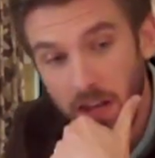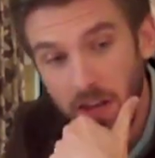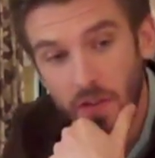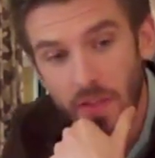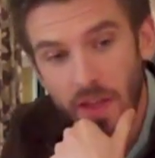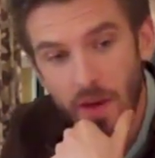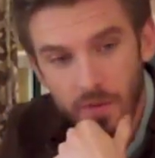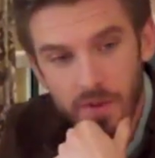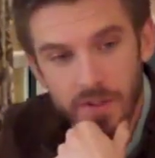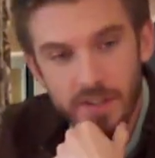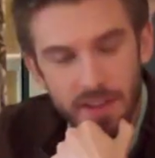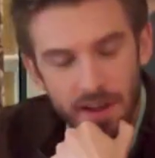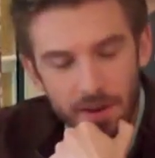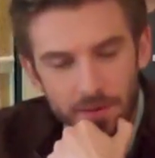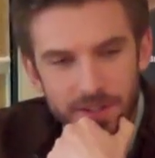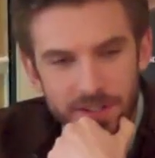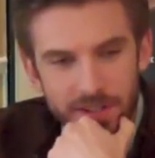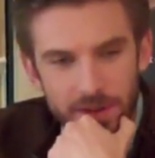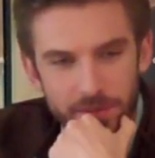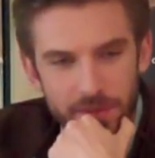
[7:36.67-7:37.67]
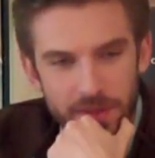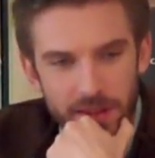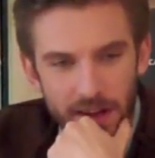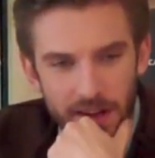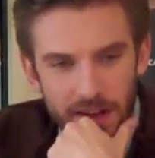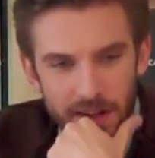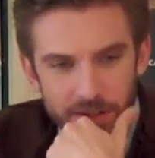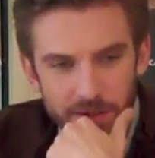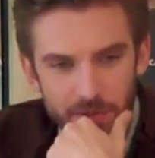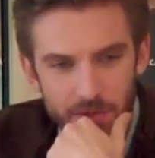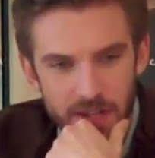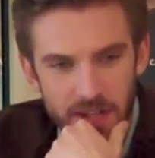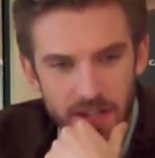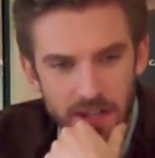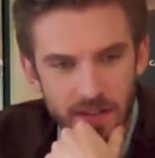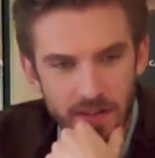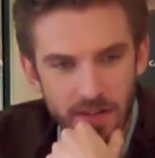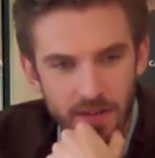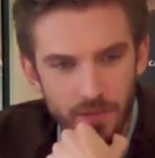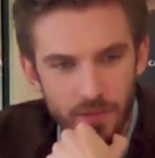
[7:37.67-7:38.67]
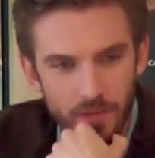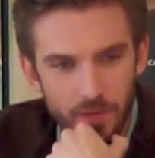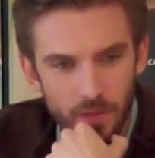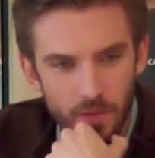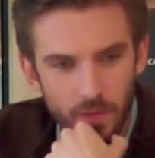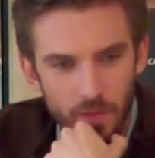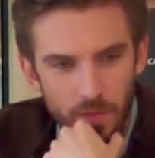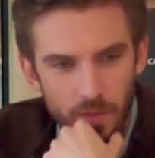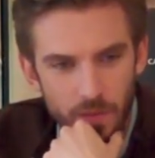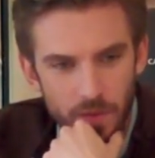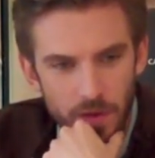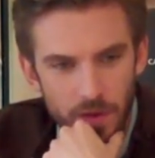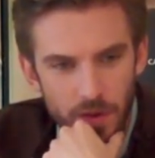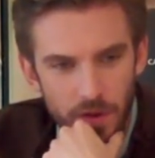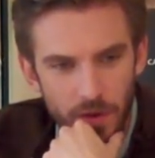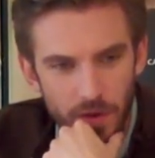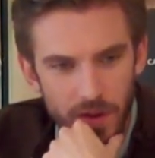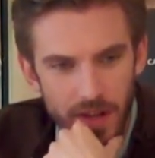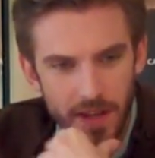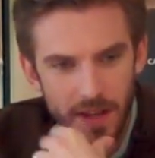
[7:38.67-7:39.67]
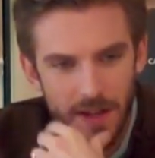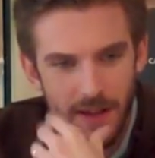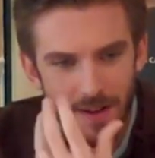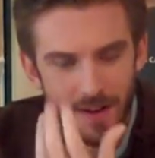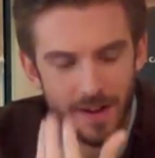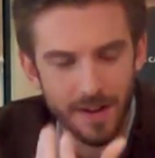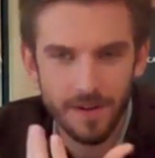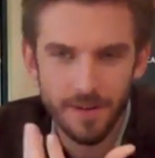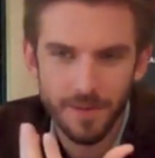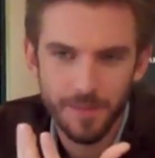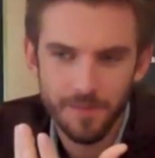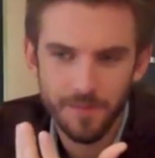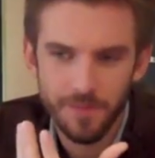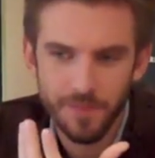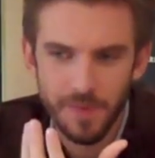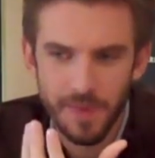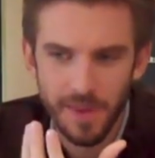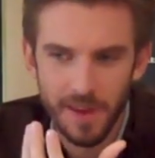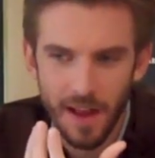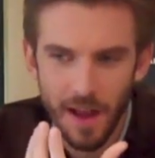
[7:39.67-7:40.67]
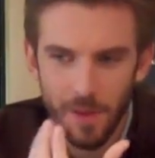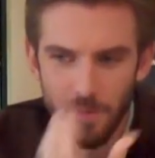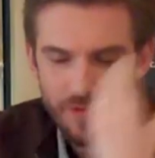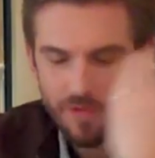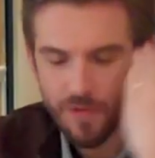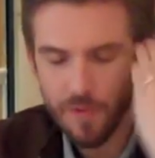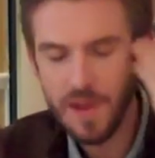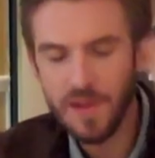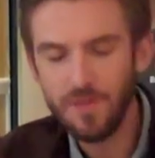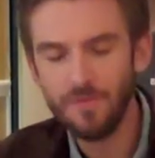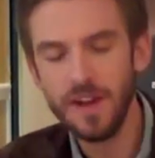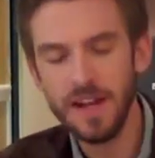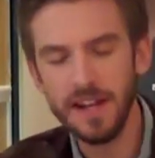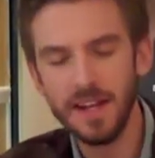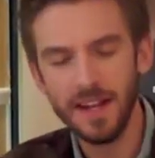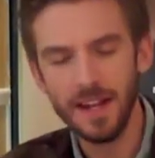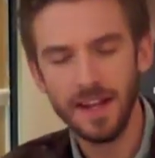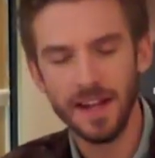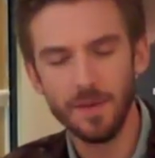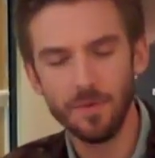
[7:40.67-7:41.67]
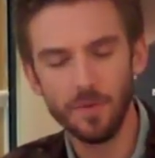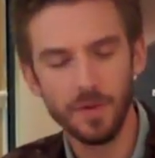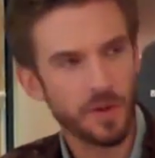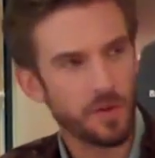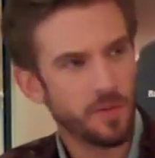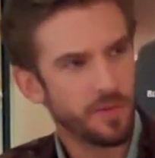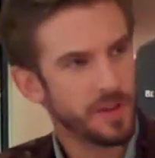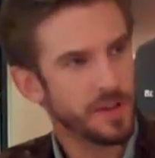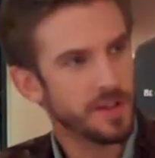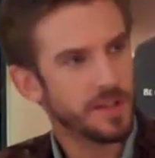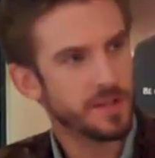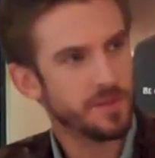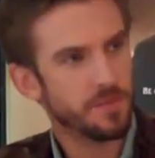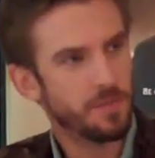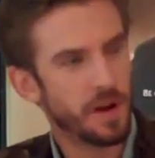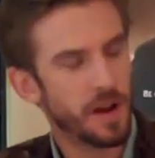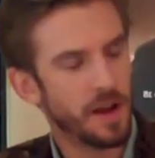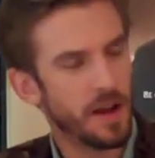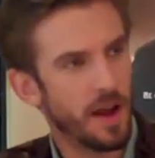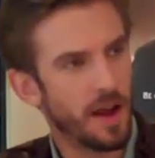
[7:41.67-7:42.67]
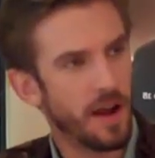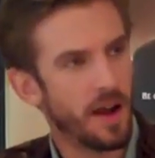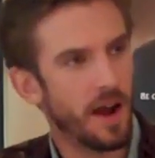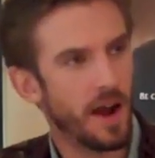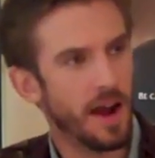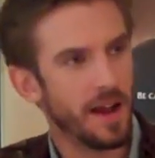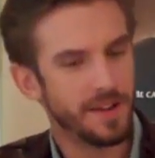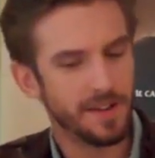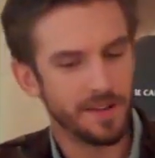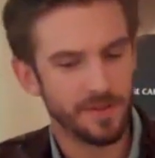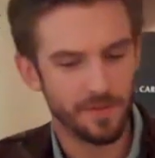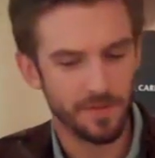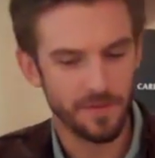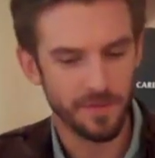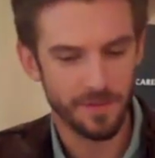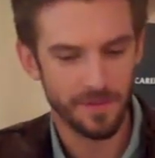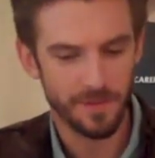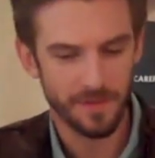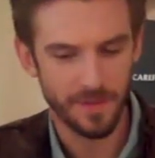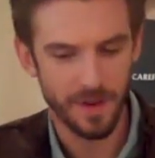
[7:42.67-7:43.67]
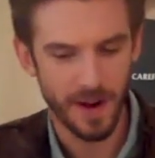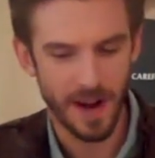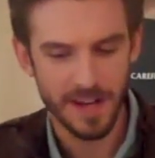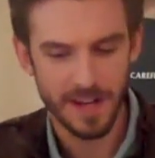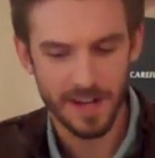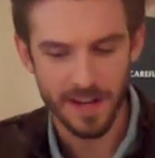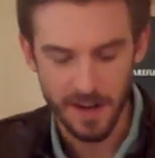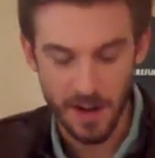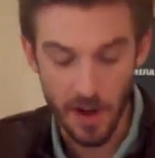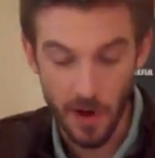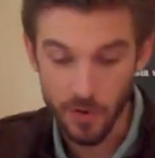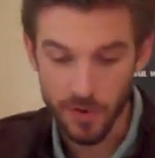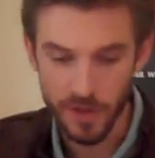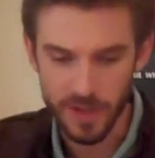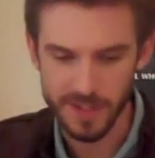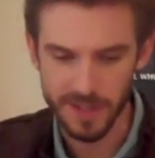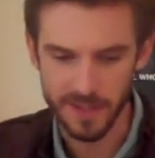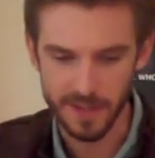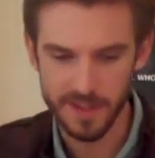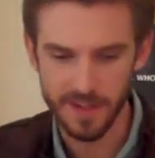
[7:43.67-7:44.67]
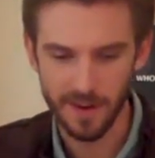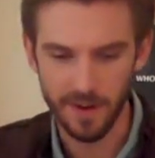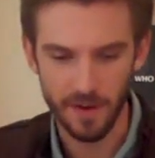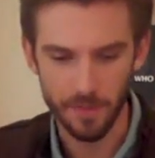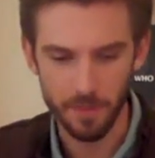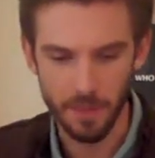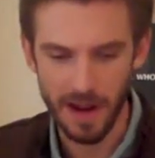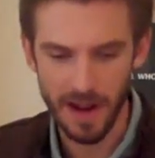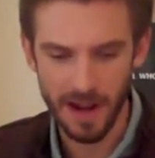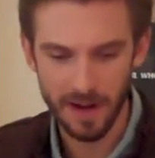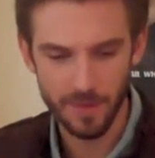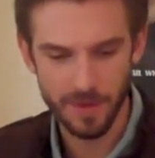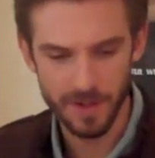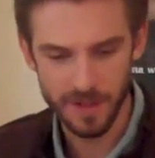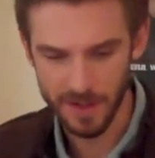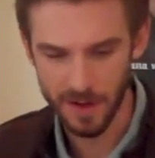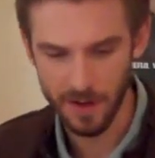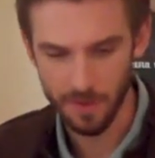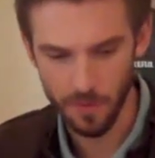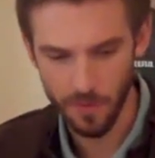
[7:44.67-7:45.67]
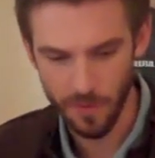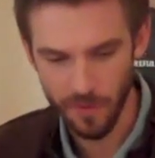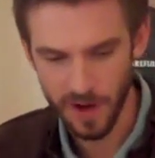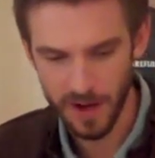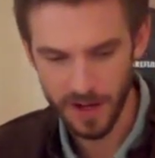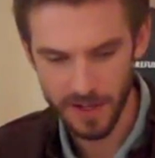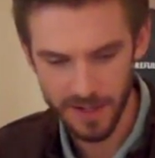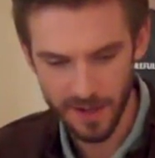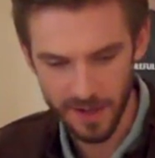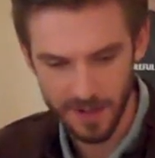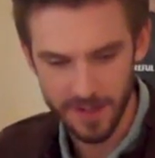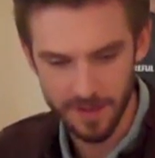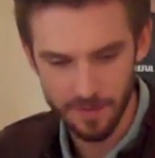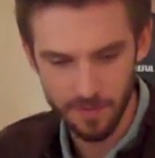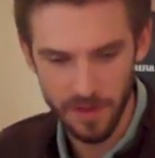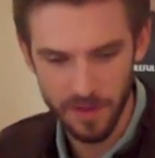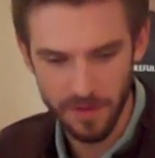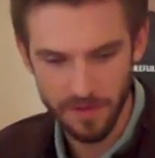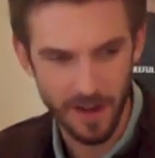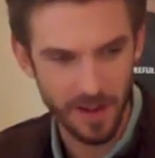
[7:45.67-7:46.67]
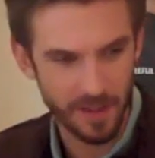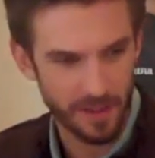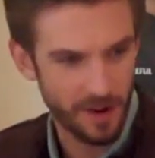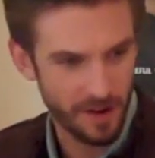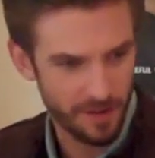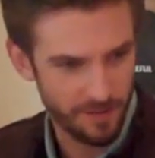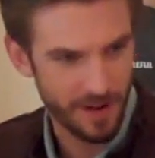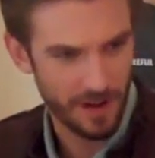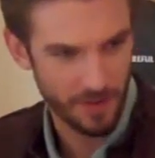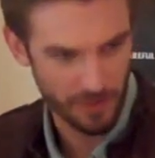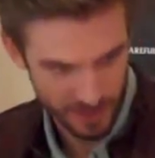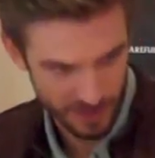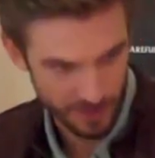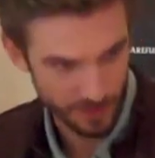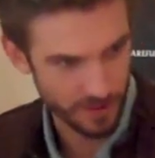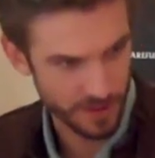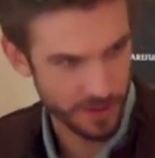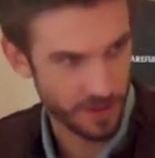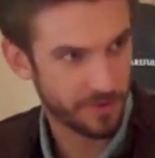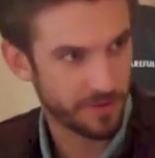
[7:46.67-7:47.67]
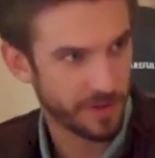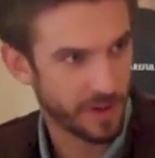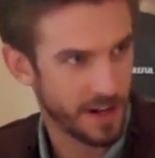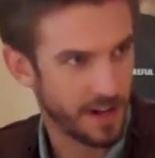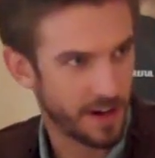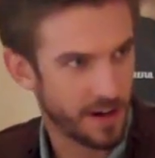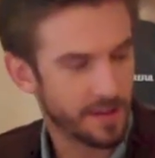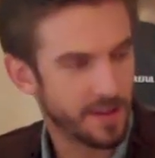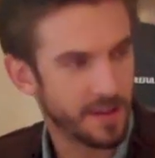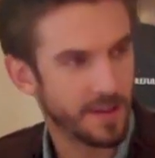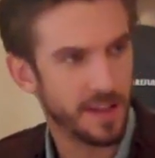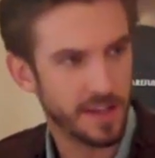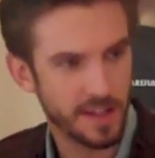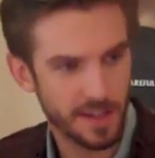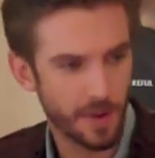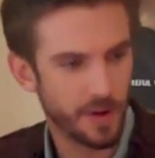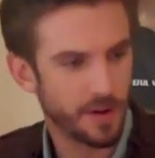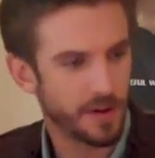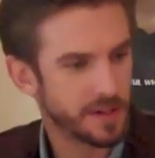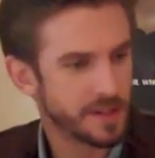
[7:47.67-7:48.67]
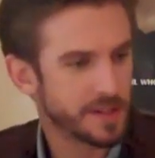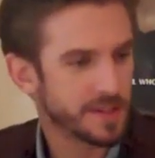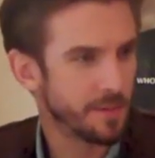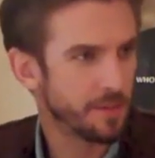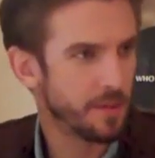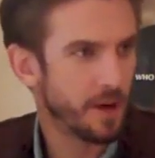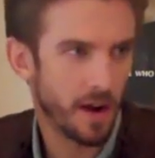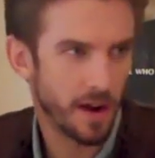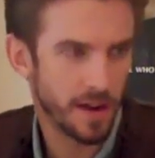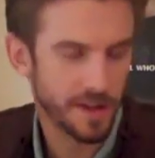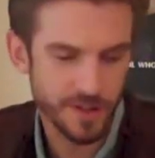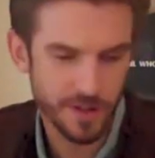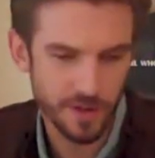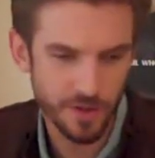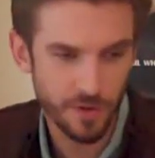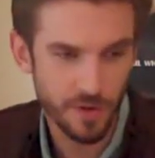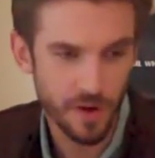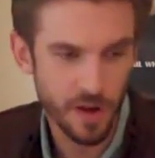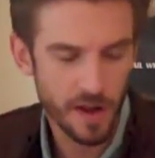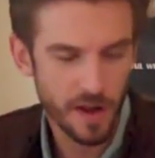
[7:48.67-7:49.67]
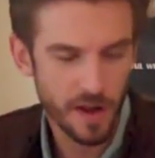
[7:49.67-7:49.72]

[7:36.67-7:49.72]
No, that was, that was something I guess we, you know, it, it, I mean, for me reading it, it was obvious, but I, I, I didn't, I didn't know this at the time, but Adam and Simon were very excited by the fact that I found this all so funny, and I think they'd spoken to some guys who